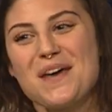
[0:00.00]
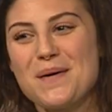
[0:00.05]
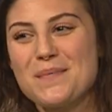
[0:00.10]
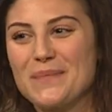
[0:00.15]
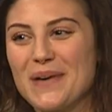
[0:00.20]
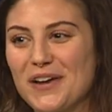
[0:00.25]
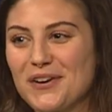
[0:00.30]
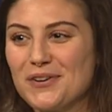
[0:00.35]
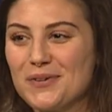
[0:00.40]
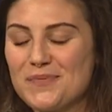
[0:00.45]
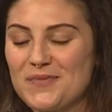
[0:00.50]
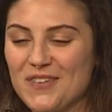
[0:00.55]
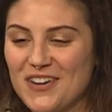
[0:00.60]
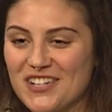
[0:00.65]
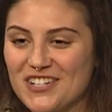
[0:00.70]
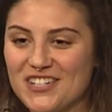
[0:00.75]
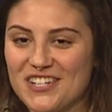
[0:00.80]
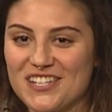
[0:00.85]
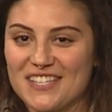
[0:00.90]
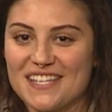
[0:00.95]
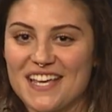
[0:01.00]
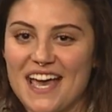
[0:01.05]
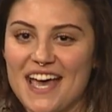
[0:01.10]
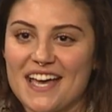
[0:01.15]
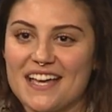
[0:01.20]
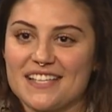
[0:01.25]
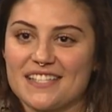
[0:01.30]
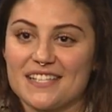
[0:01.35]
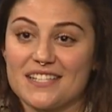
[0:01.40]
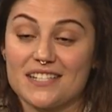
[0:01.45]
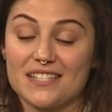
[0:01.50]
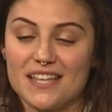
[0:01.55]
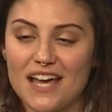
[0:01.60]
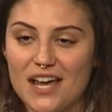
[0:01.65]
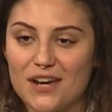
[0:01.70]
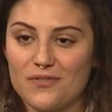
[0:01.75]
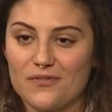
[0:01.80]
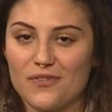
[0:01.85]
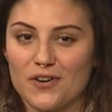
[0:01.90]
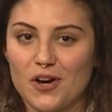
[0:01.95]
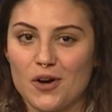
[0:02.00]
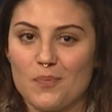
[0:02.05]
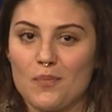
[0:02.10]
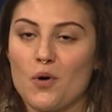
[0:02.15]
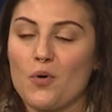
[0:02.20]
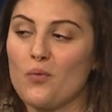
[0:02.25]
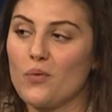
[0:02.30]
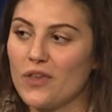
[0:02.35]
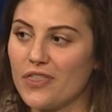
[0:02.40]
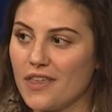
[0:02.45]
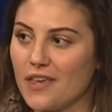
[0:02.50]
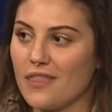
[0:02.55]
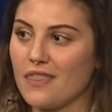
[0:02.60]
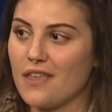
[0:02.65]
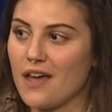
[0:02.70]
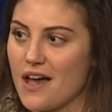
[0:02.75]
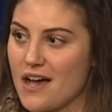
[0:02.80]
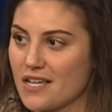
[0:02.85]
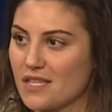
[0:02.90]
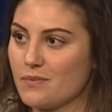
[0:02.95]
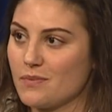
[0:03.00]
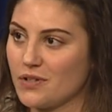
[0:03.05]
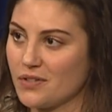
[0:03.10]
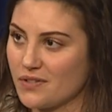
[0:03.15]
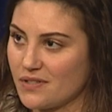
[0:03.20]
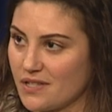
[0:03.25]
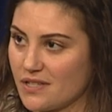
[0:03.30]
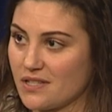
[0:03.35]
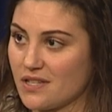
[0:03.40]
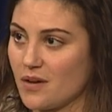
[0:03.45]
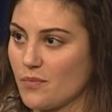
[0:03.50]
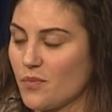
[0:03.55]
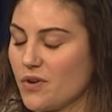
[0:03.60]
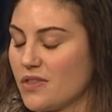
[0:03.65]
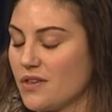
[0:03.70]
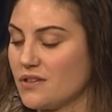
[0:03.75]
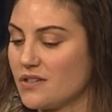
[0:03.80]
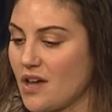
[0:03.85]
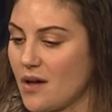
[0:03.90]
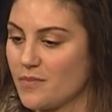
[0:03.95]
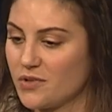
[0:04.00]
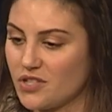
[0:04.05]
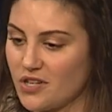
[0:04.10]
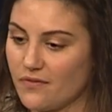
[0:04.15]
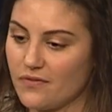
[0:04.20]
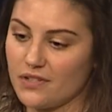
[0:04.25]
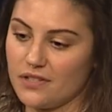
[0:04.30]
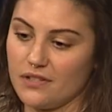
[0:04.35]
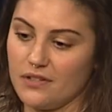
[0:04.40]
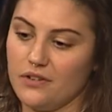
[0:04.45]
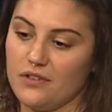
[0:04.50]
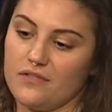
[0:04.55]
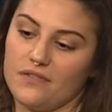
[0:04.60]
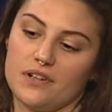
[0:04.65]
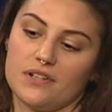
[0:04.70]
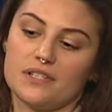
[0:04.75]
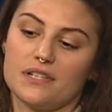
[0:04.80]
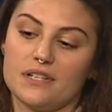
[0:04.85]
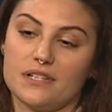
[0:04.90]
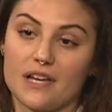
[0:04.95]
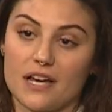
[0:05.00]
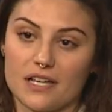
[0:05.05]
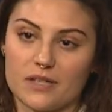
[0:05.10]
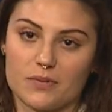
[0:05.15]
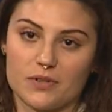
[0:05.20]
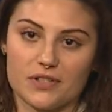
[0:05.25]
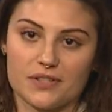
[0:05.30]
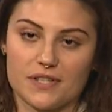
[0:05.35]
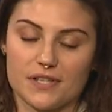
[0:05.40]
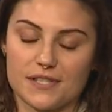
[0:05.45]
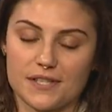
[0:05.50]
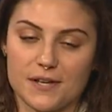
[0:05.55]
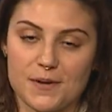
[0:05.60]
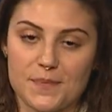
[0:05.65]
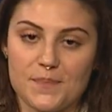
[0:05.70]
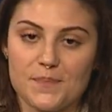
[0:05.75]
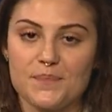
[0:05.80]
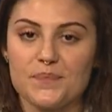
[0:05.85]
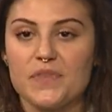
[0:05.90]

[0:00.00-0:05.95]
My group functions as a design firm within the hospital system, within Thomas Jefferson University's hospital system.